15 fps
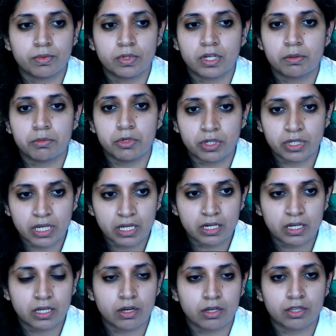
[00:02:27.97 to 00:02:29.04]

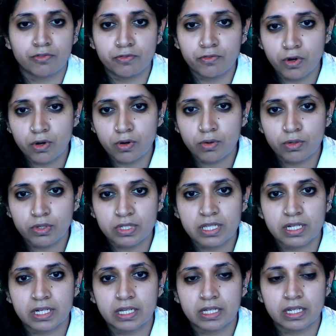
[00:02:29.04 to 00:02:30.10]
communicating on the phone,
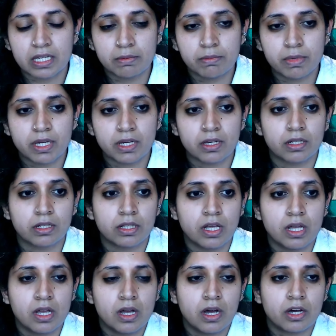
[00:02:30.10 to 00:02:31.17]
sending an email,
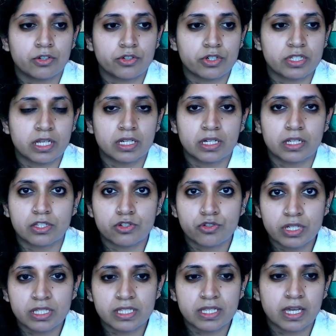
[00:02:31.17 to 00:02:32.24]
understanding
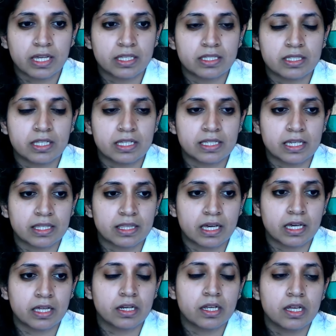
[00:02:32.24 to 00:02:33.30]
street signs, things like
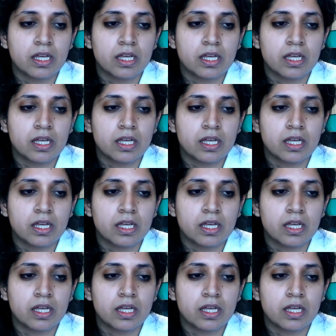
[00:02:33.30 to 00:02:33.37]
that.